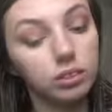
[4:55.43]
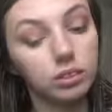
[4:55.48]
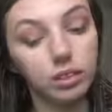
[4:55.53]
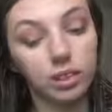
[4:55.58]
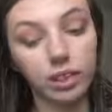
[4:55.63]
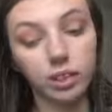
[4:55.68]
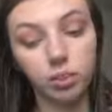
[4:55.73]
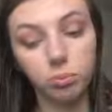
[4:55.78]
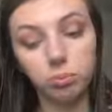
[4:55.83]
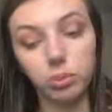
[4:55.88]

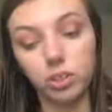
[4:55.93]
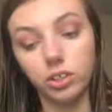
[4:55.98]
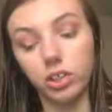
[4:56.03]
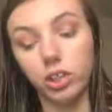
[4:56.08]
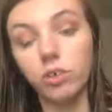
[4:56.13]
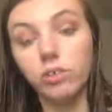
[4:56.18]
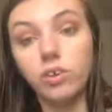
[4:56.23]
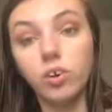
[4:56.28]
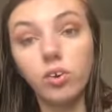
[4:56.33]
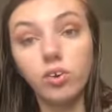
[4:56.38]
Now I'm going to
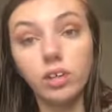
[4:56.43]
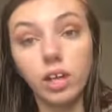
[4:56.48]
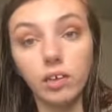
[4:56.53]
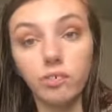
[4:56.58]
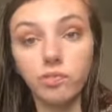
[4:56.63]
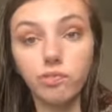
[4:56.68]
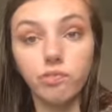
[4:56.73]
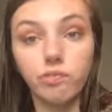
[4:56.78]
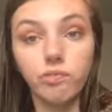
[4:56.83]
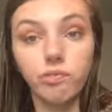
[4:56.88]
go in with
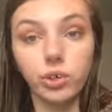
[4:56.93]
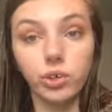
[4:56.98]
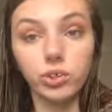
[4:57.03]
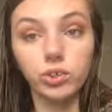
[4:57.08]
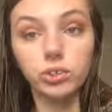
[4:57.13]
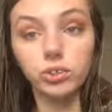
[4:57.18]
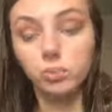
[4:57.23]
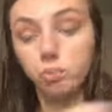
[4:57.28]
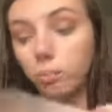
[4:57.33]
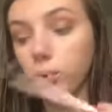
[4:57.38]
that
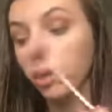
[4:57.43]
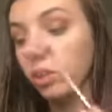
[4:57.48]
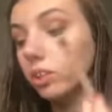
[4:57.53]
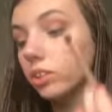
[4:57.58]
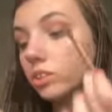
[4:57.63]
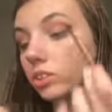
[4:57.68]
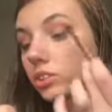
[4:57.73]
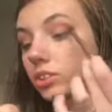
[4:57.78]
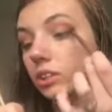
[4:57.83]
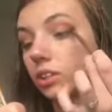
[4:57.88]
first
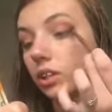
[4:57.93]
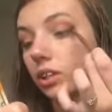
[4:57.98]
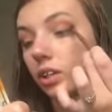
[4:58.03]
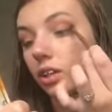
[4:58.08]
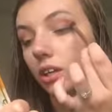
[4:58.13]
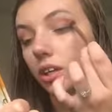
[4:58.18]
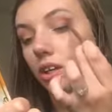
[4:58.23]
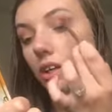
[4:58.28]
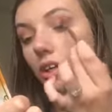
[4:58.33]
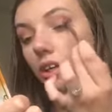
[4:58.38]
brush
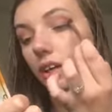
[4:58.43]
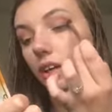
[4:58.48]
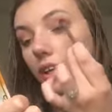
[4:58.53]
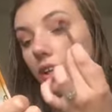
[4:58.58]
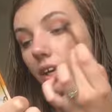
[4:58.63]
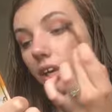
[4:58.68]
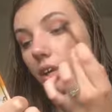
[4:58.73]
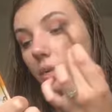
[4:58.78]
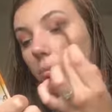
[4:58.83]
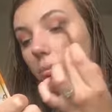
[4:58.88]

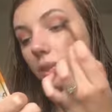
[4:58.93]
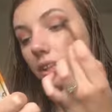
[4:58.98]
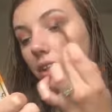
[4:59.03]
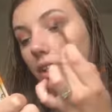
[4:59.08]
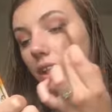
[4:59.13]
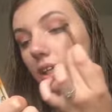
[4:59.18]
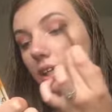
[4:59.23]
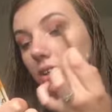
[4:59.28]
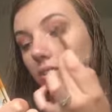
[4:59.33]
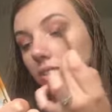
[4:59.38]
kind of
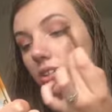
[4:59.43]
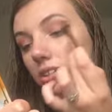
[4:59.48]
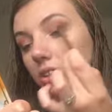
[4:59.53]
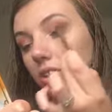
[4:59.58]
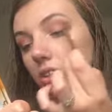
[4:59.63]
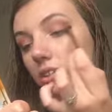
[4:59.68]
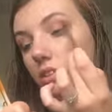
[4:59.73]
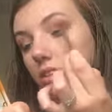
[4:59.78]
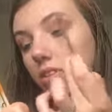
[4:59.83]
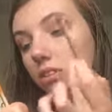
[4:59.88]
blend that out just
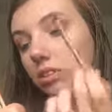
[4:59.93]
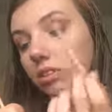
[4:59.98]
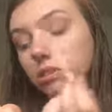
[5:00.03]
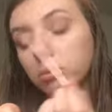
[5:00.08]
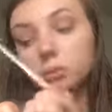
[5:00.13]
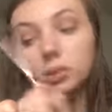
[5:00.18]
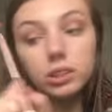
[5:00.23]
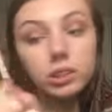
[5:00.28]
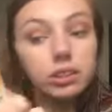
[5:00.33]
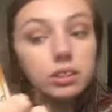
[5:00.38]
a
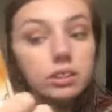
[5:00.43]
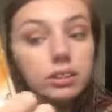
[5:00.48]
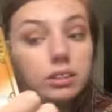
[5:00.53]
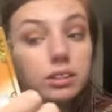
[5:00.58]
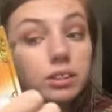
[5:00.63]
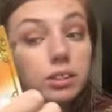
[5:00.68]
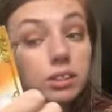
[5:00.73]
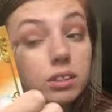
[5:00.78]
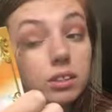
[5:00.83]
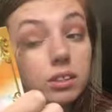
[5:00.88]
little bit.